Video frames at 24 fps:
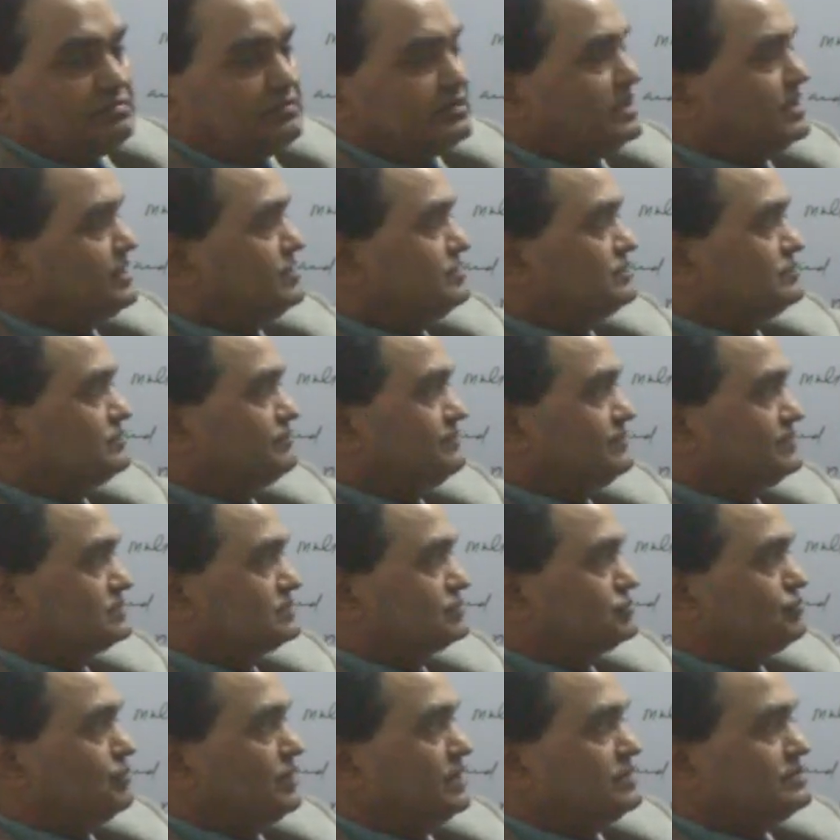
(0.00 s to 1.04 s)
me write this first
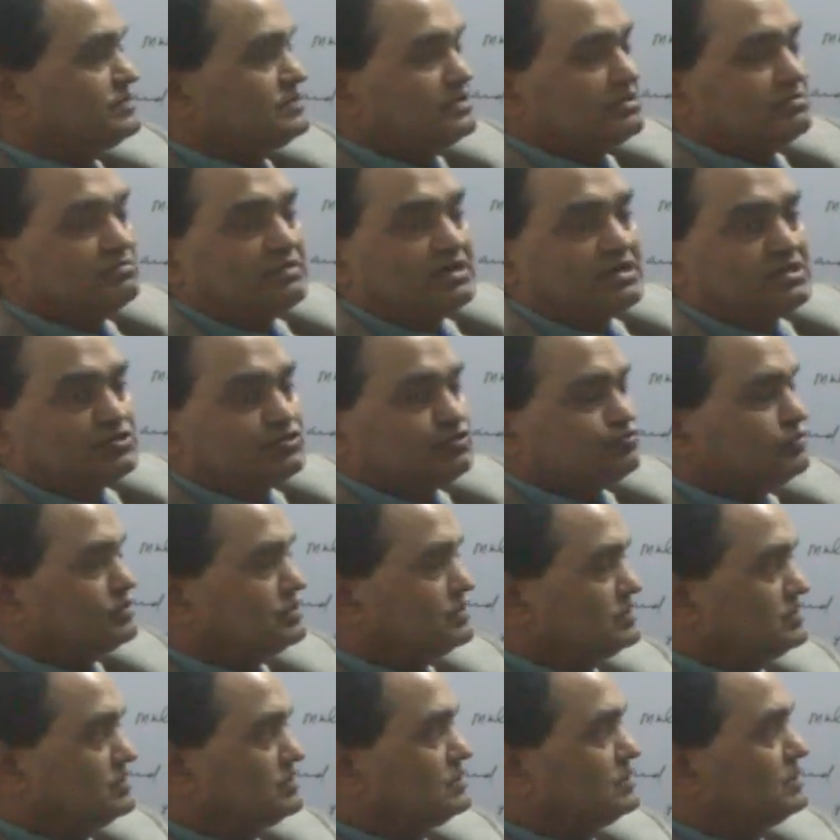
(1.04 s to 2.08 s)
twice n minus 1
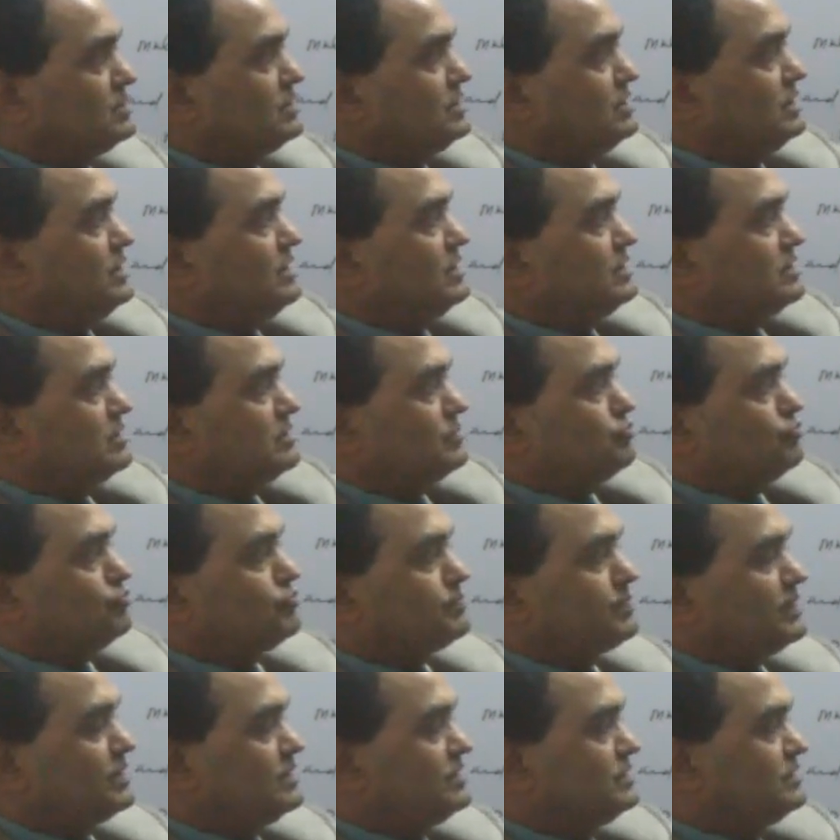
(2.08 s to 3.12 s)
and under
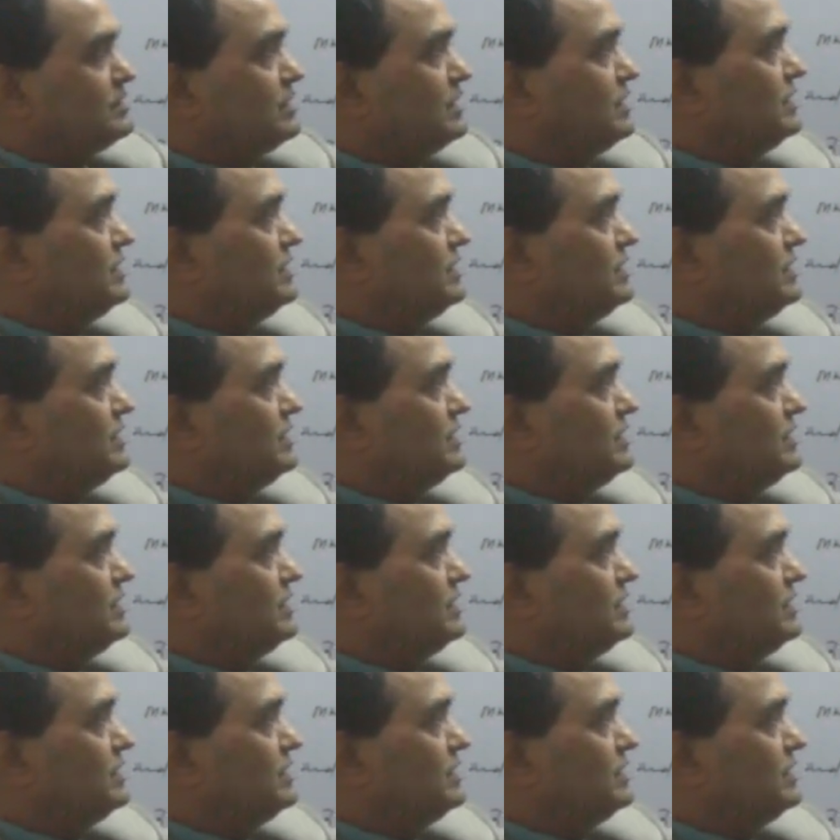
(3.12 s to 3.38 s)
pi in the